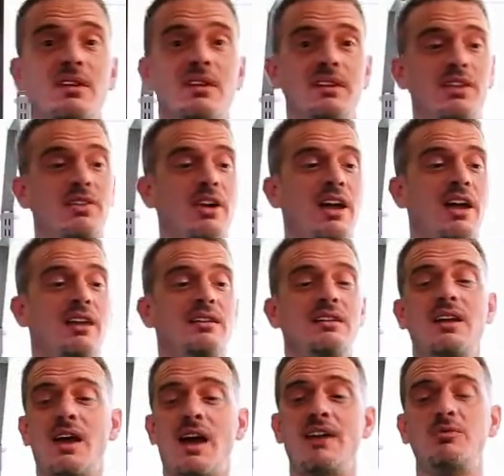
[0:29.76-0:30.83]
on the other hand,
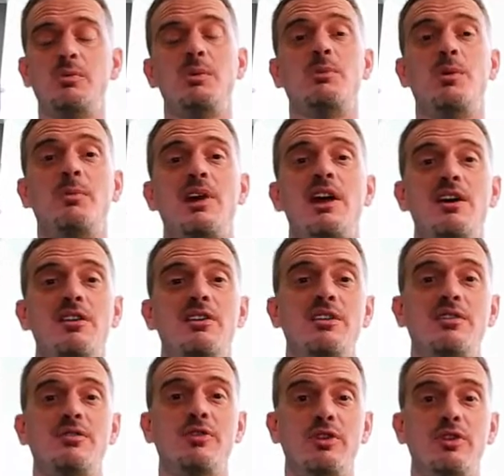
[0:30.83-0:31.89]
have to be prepared
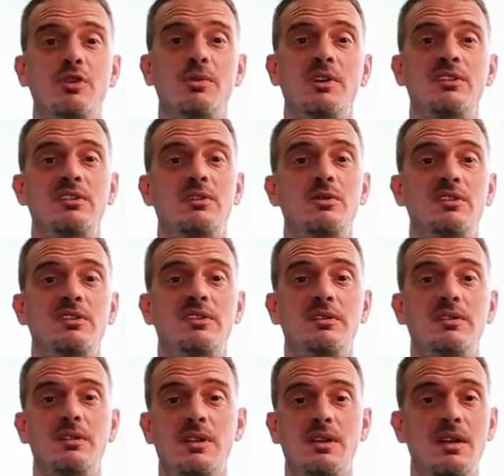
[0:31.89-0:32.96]
for tubeless use.
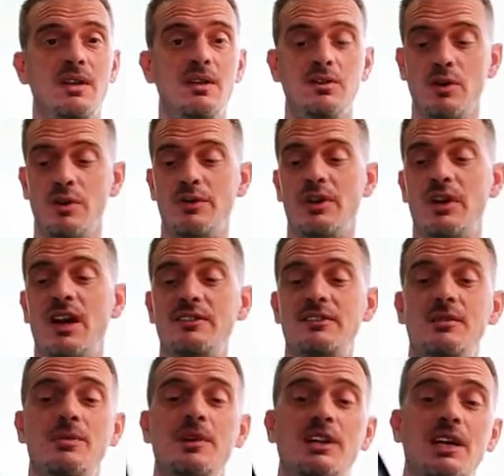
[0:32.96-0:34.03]
So if you're
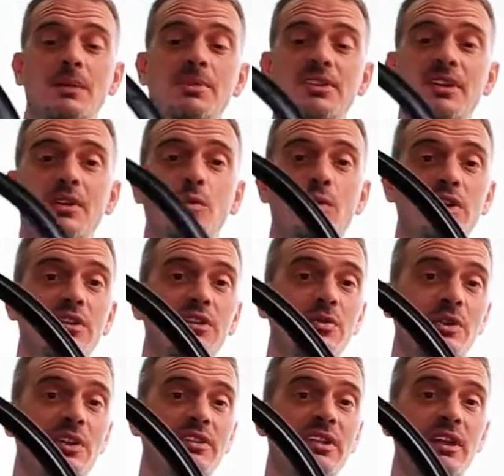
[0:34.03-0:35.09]
custom building up a set of wheels
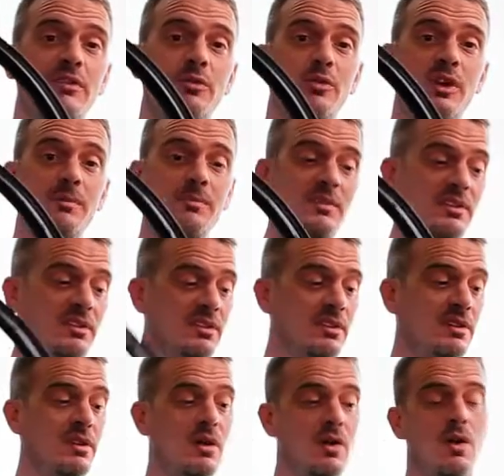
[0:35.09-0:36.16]
with a set of rims,
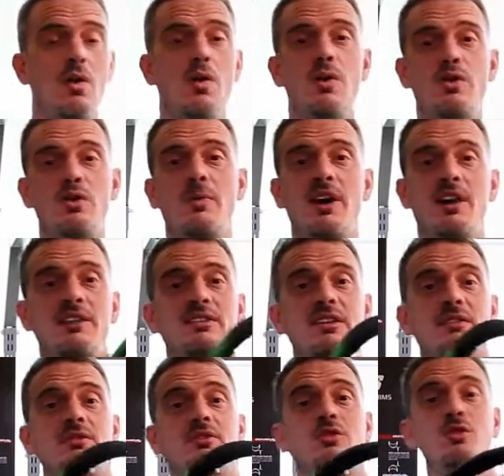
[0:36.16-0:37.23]
or you buy a set
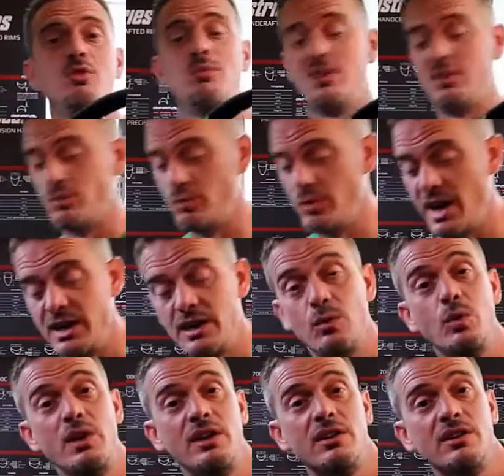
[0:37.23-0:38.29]
of tubeless ready
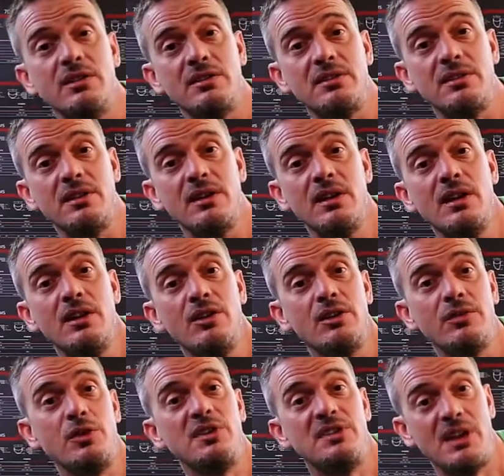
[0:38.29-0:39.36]
wheels, there's a
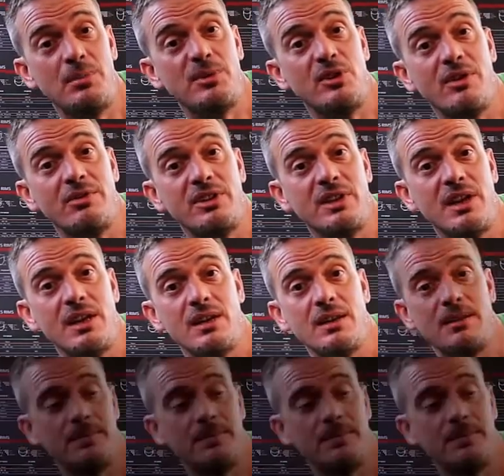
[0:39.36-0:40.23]
few steps you have to take.